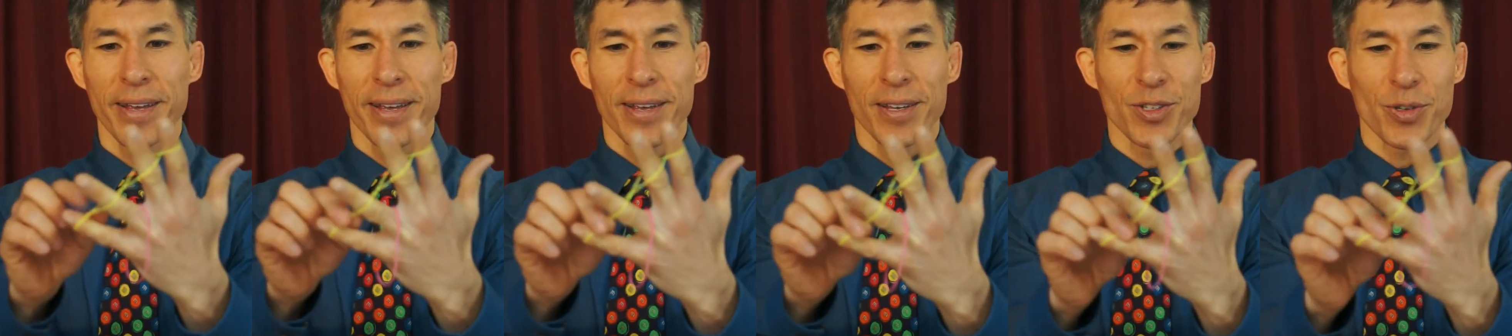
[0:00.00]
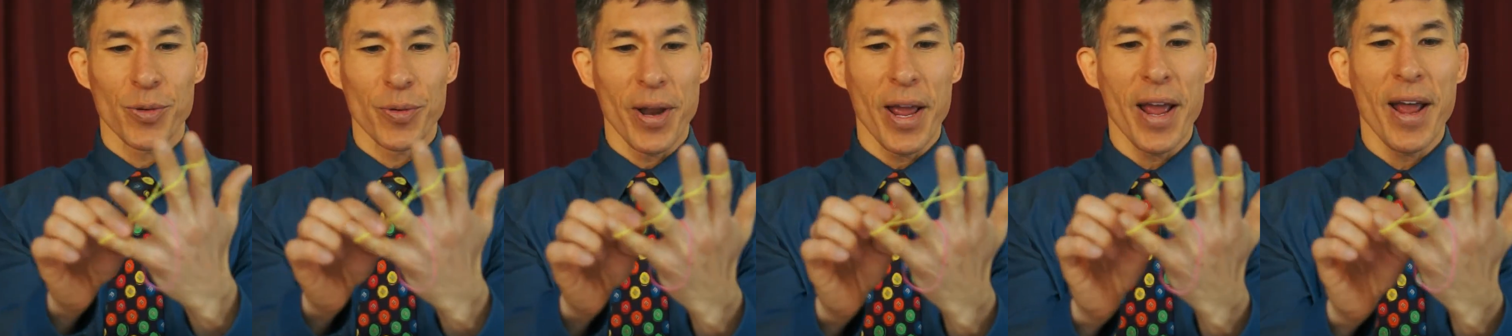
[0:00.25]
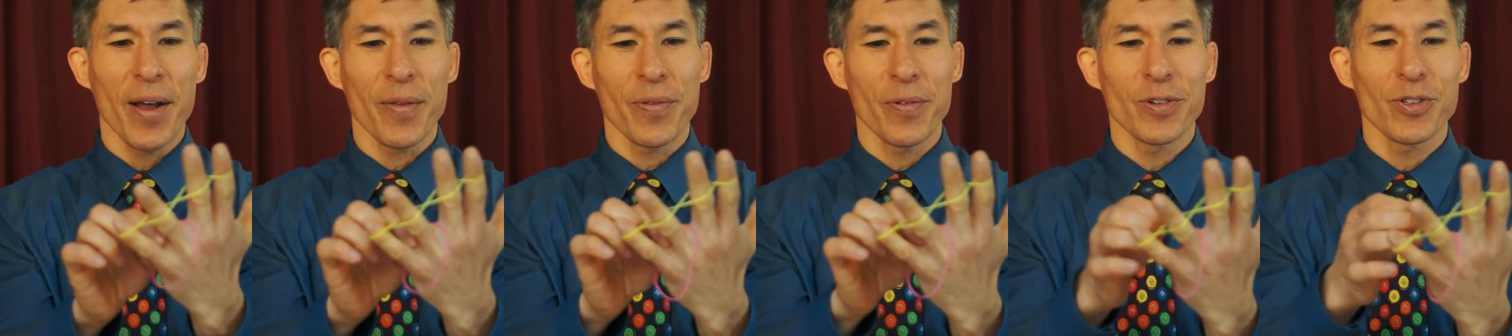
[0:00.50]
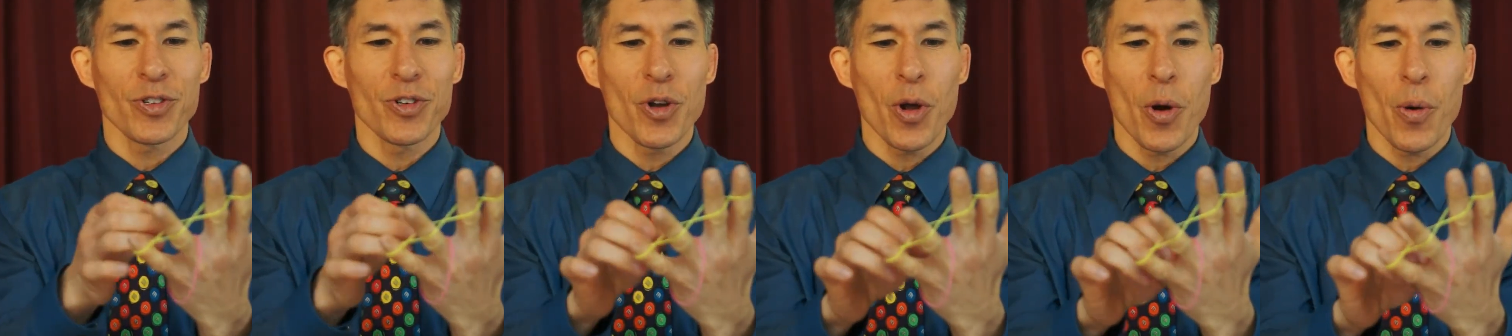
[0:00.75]
So now
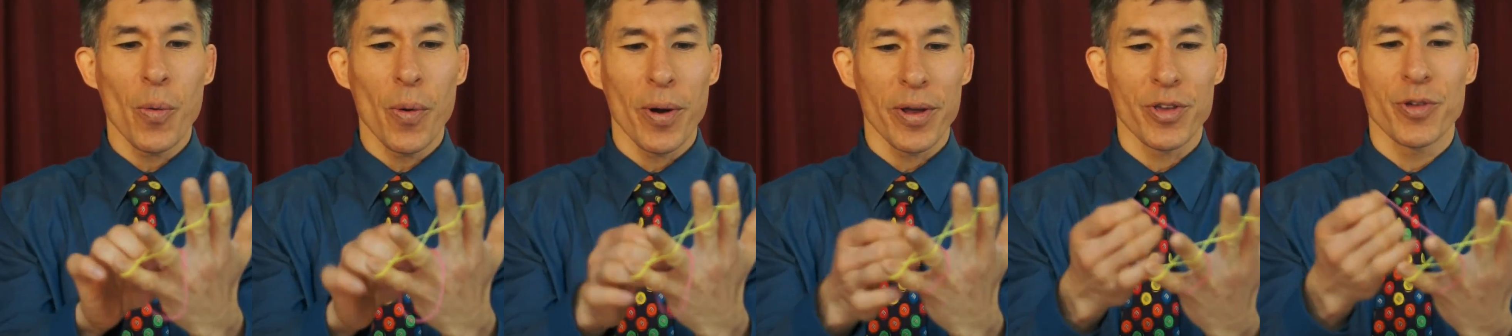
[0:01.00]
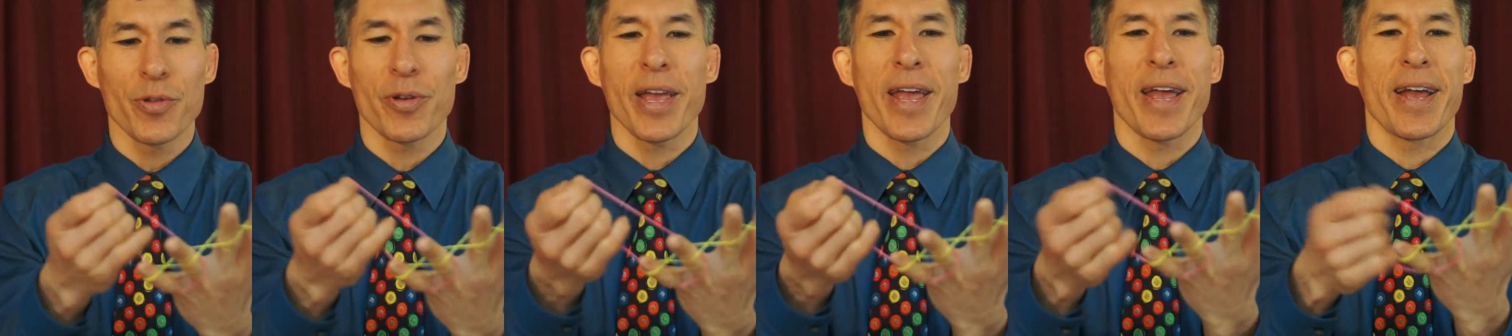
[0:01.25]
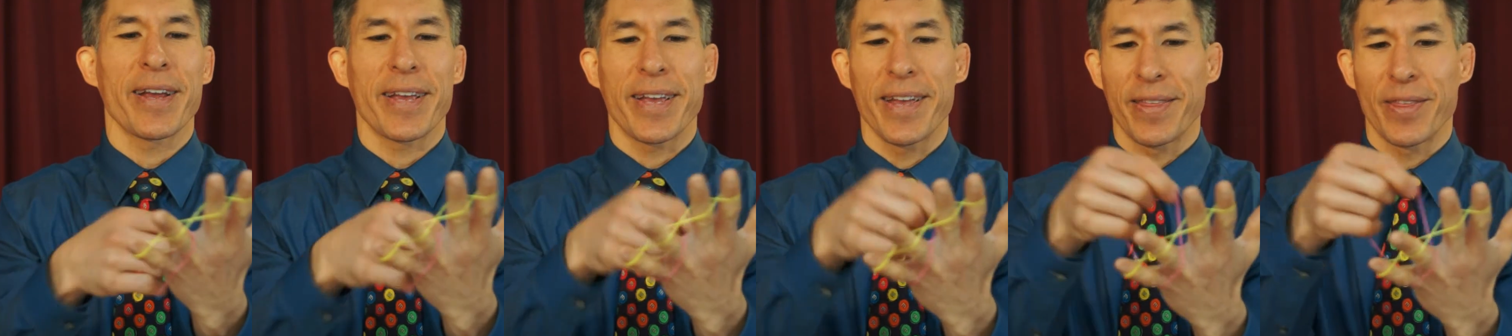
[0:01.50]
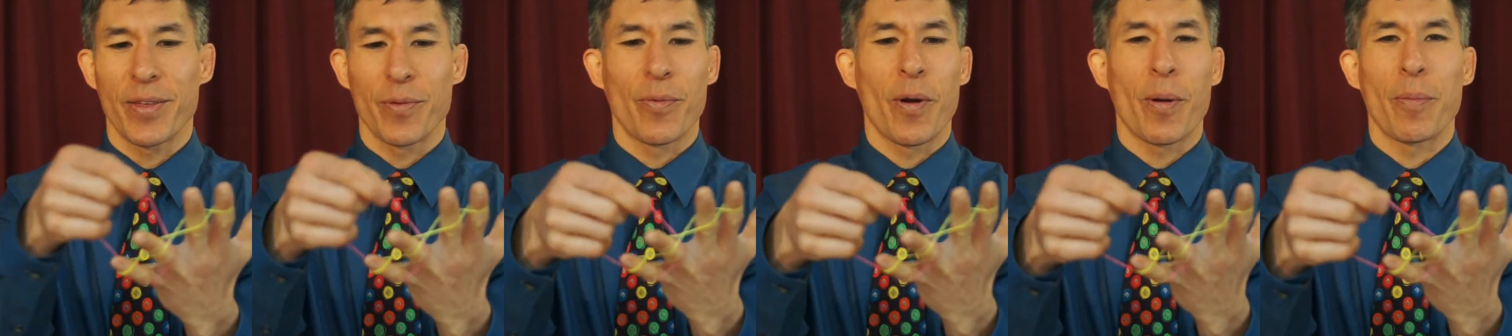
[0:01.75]
you can't
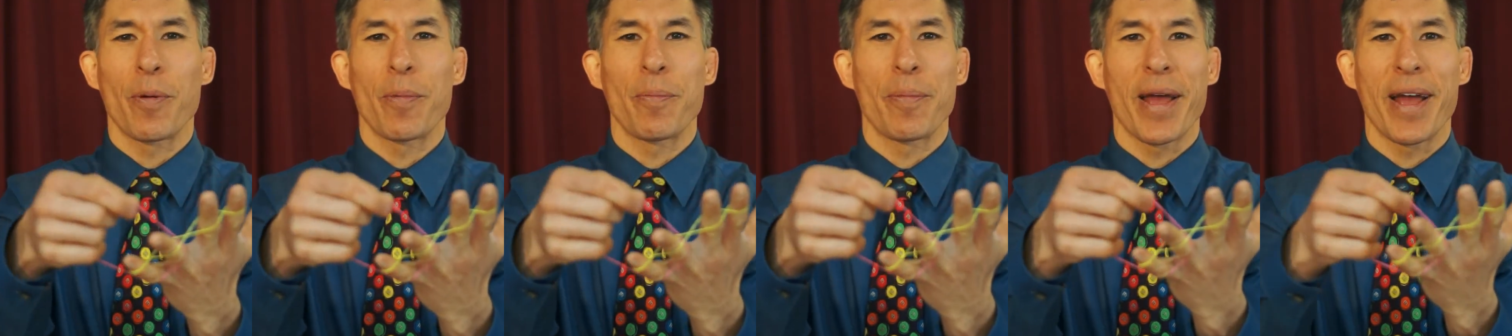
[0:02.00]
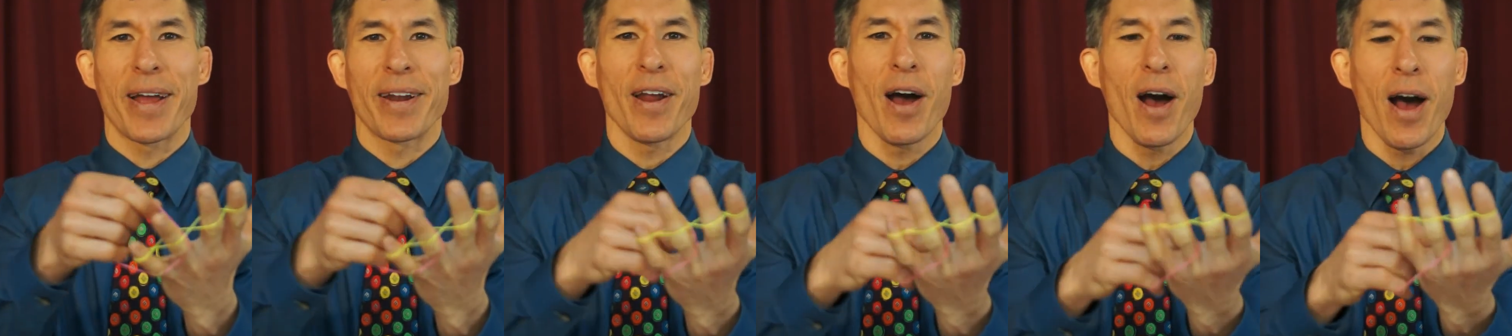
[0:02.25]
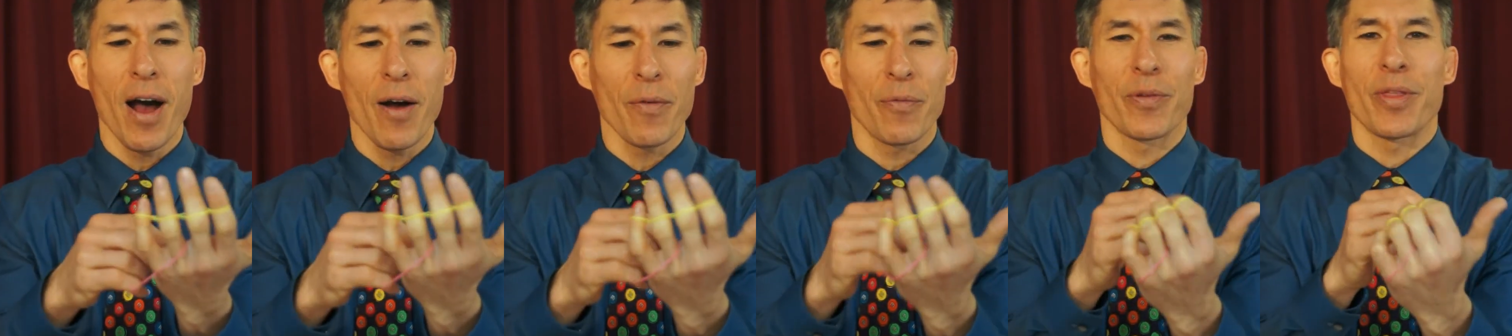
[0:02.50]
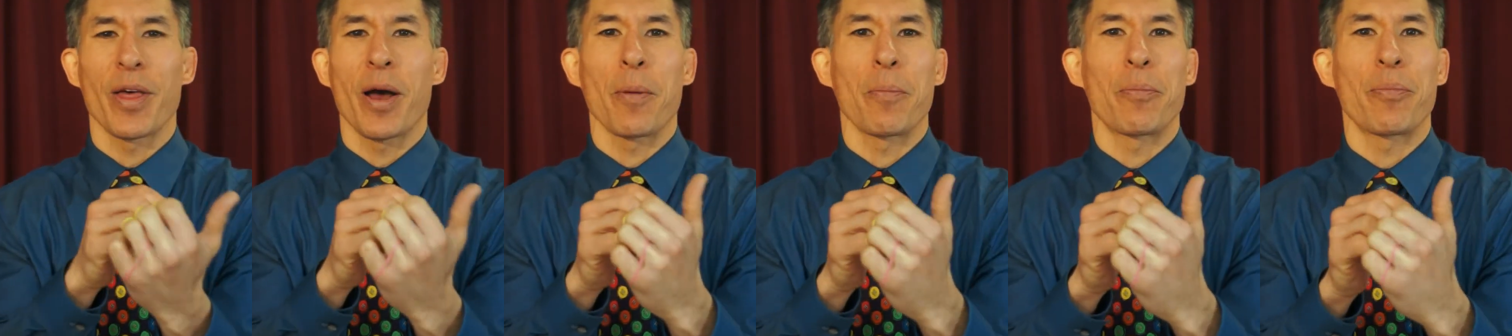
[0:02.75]
get the rubber band off
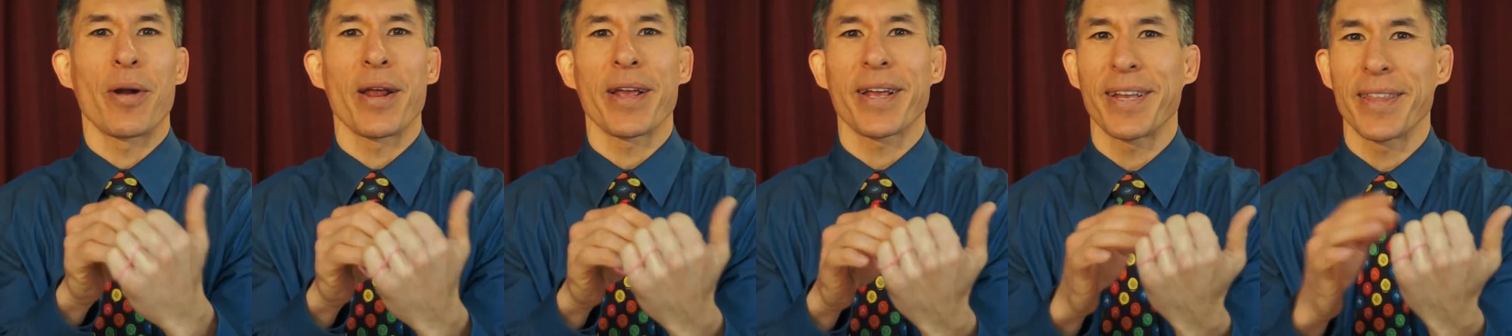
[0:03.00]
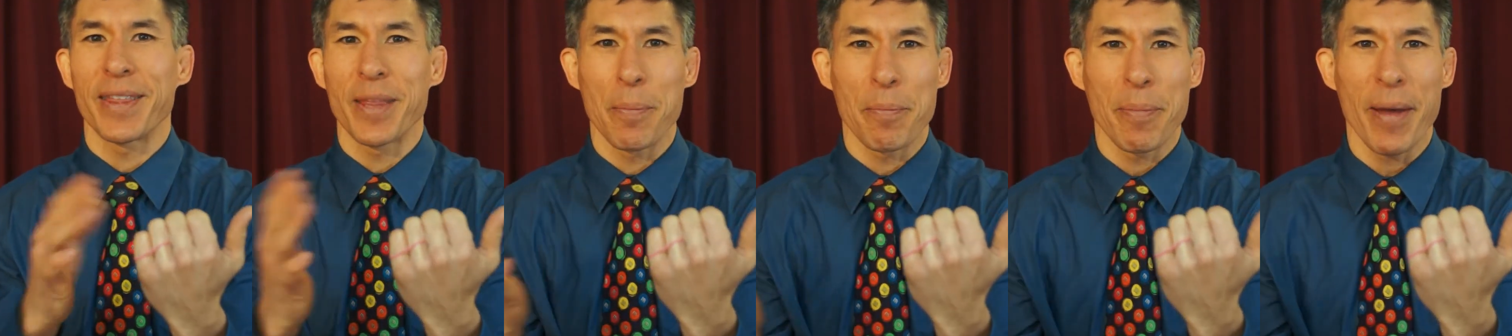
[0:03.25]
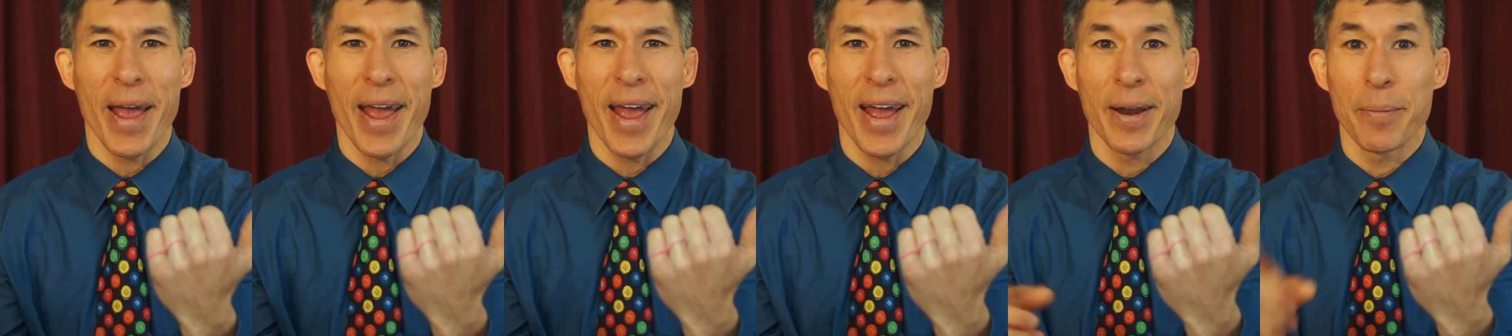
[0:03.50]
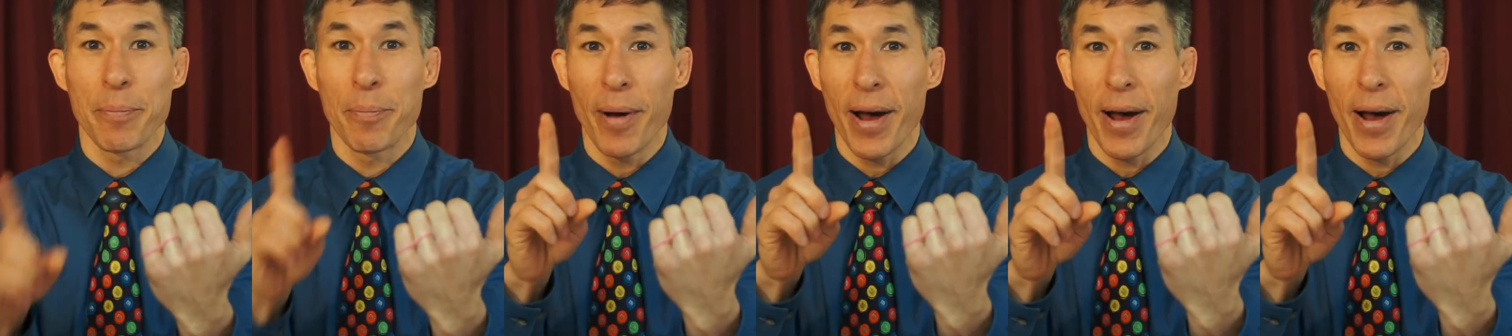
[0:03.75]
without breaking the band,